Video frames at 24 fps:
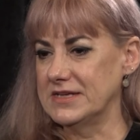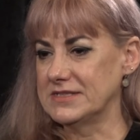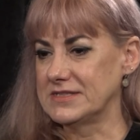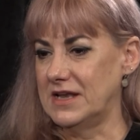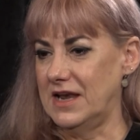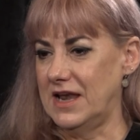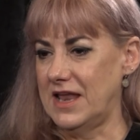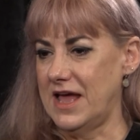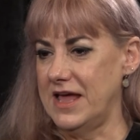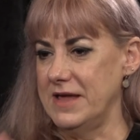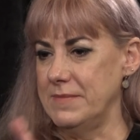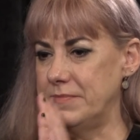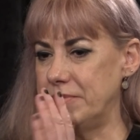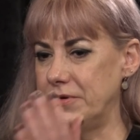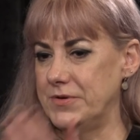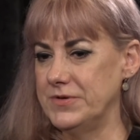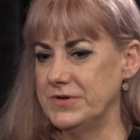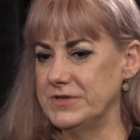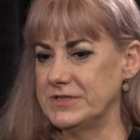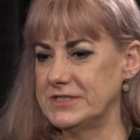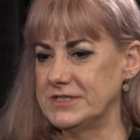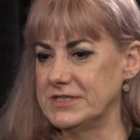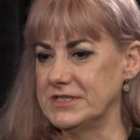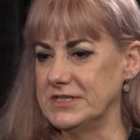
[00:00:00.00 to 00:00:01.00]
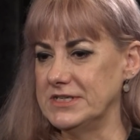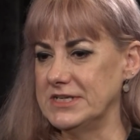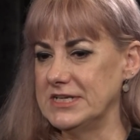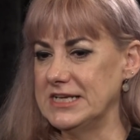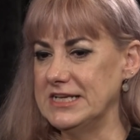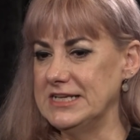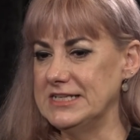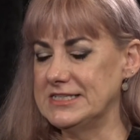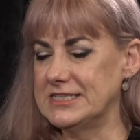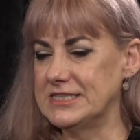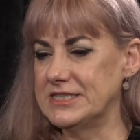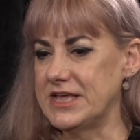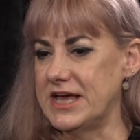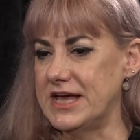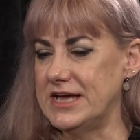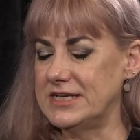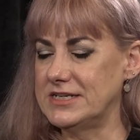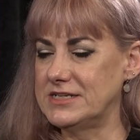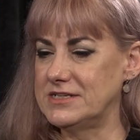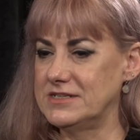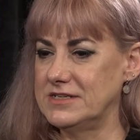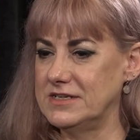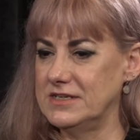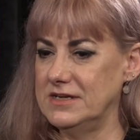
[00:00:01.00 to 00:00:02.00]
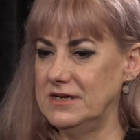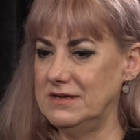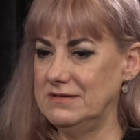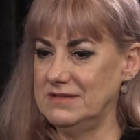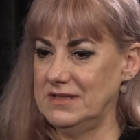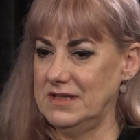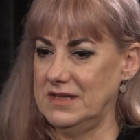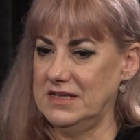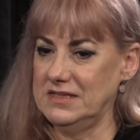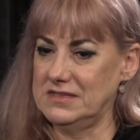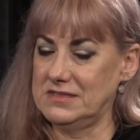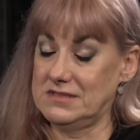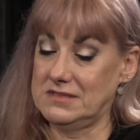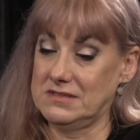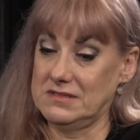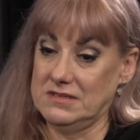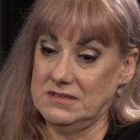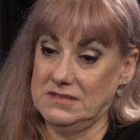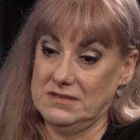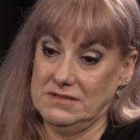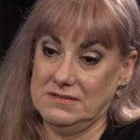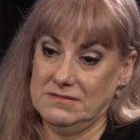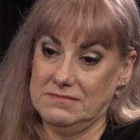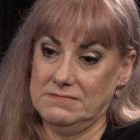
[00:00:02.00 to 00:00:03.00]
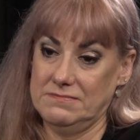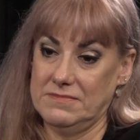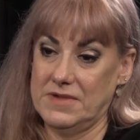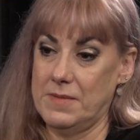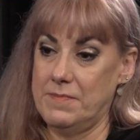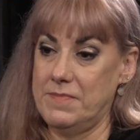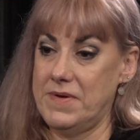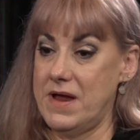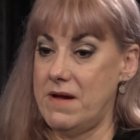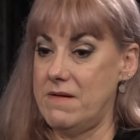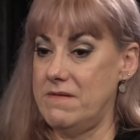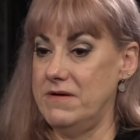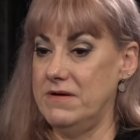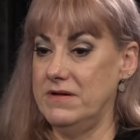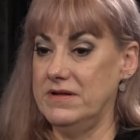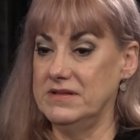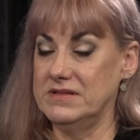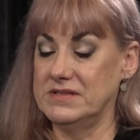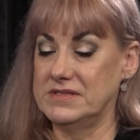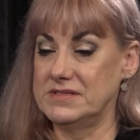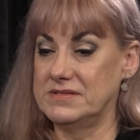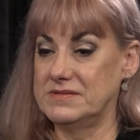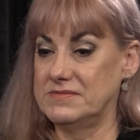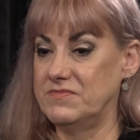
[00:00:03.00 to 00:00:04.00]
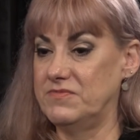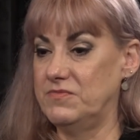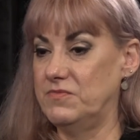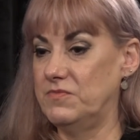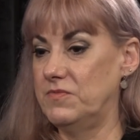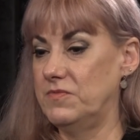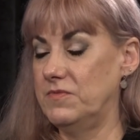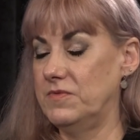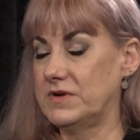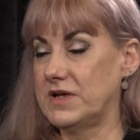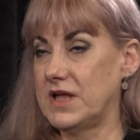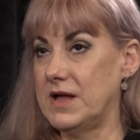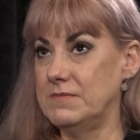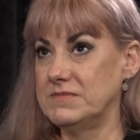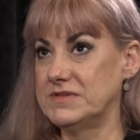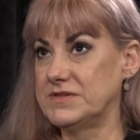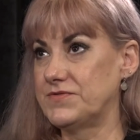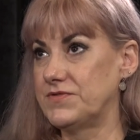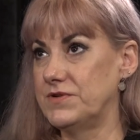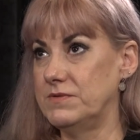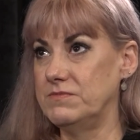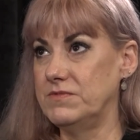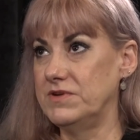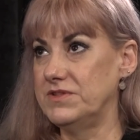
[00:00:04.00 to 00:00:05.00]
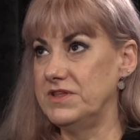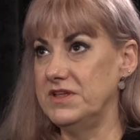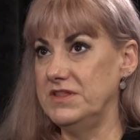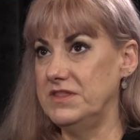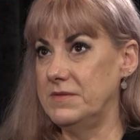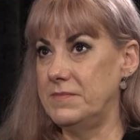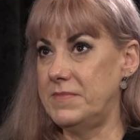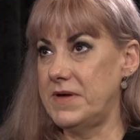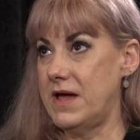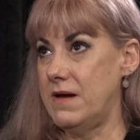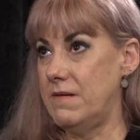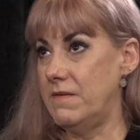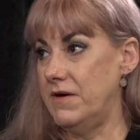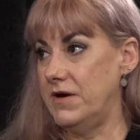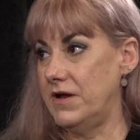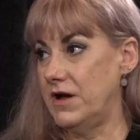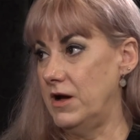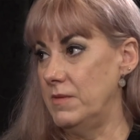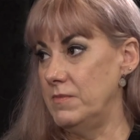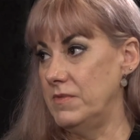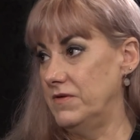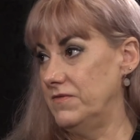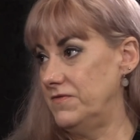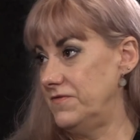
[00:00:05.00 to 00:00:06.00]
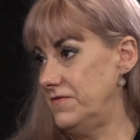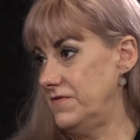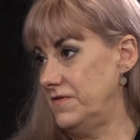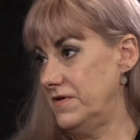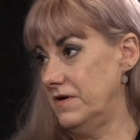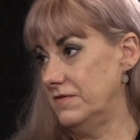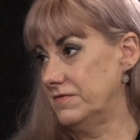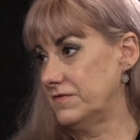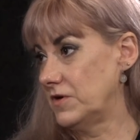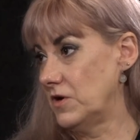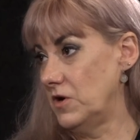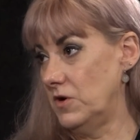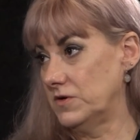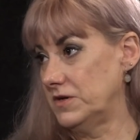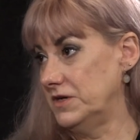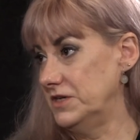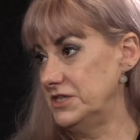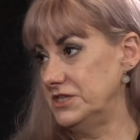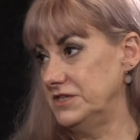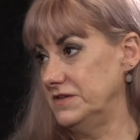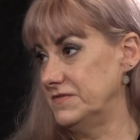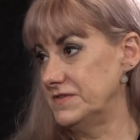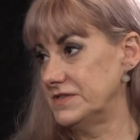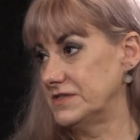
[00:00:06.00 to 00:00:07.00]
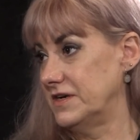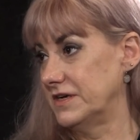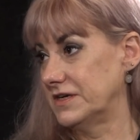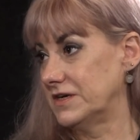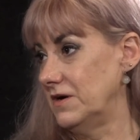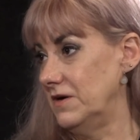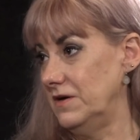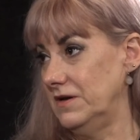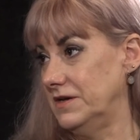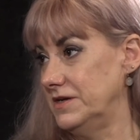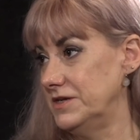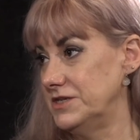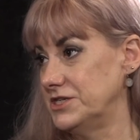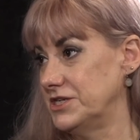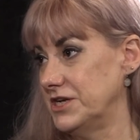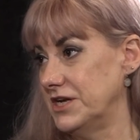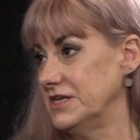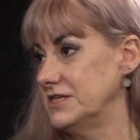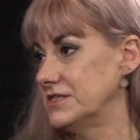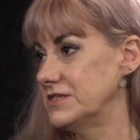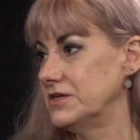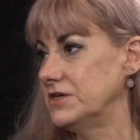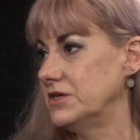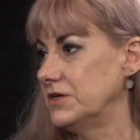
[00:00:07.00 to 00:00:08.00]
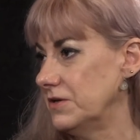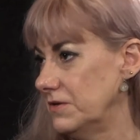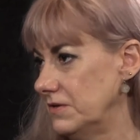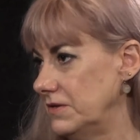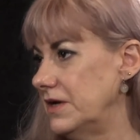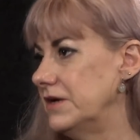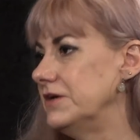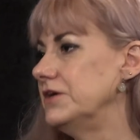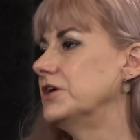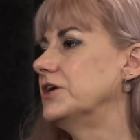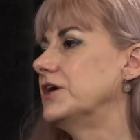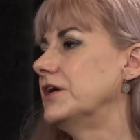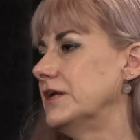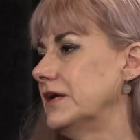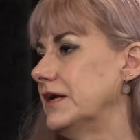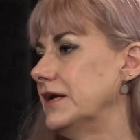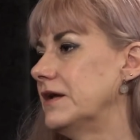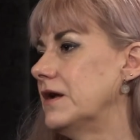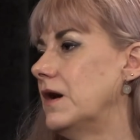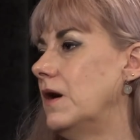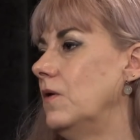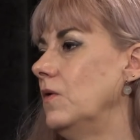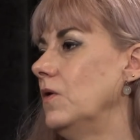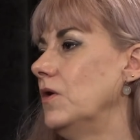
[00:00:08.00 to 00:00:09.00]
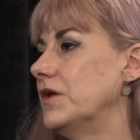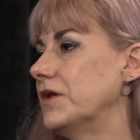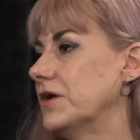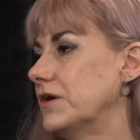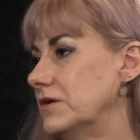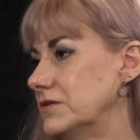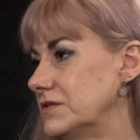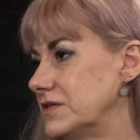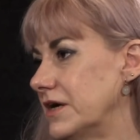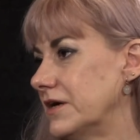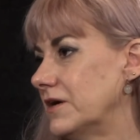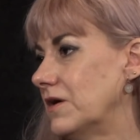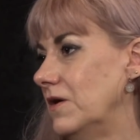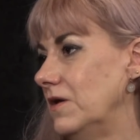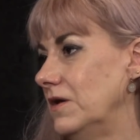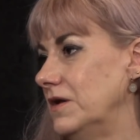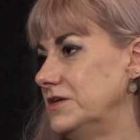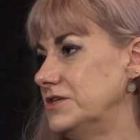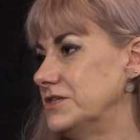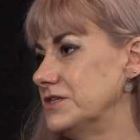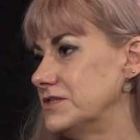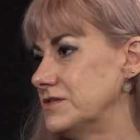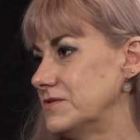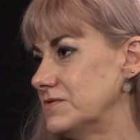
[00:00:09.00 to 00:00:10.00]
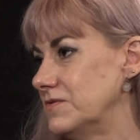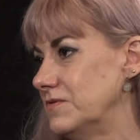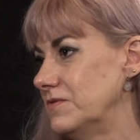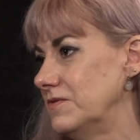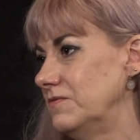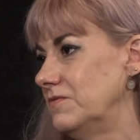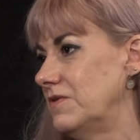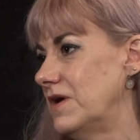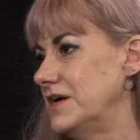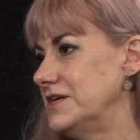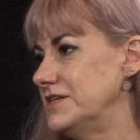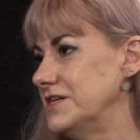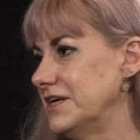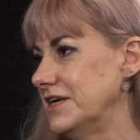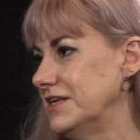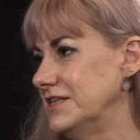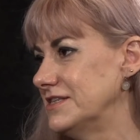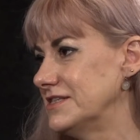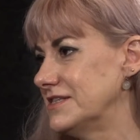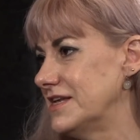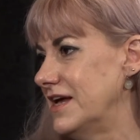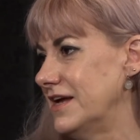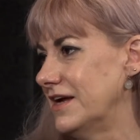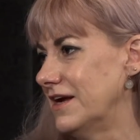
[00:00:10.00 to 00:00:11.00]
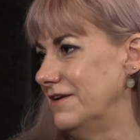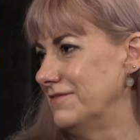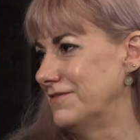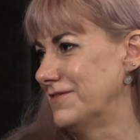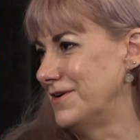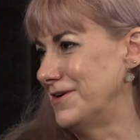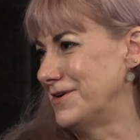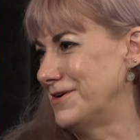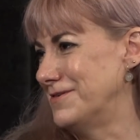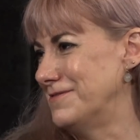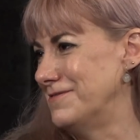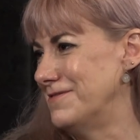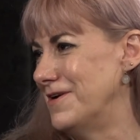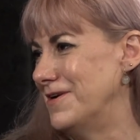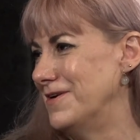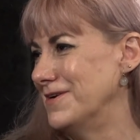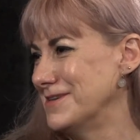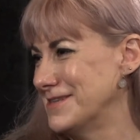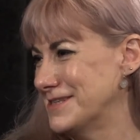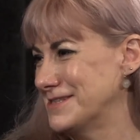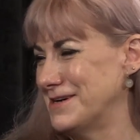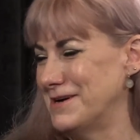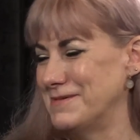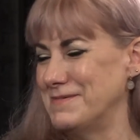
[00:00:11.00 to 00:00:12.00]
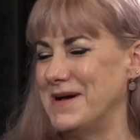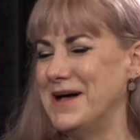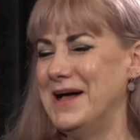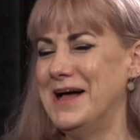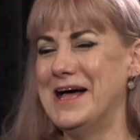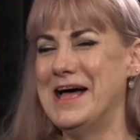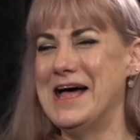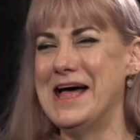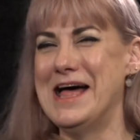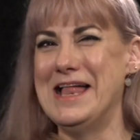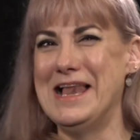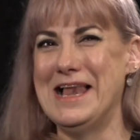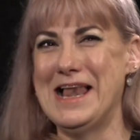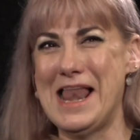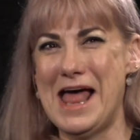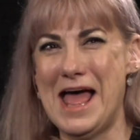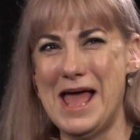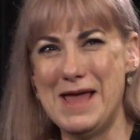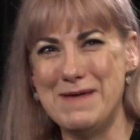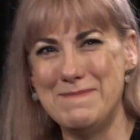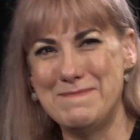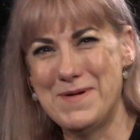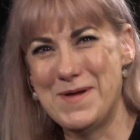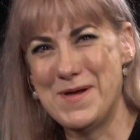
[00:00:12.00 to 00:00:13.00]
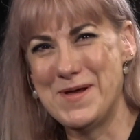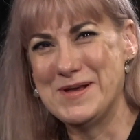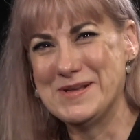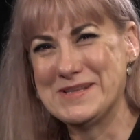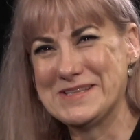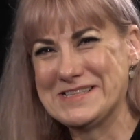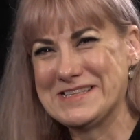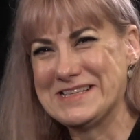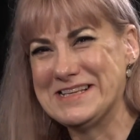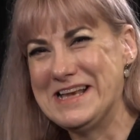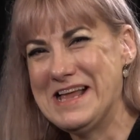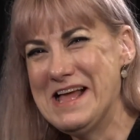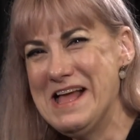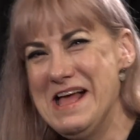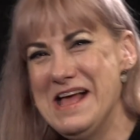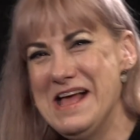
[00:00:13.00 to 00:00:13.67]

as a layperson is that it's a, a it's comes from within the paradigm of, of cognitive psychology. So you, now you're going to get a whole lot of psychologists writing in saying I've got it wrong. So I'm a lay person,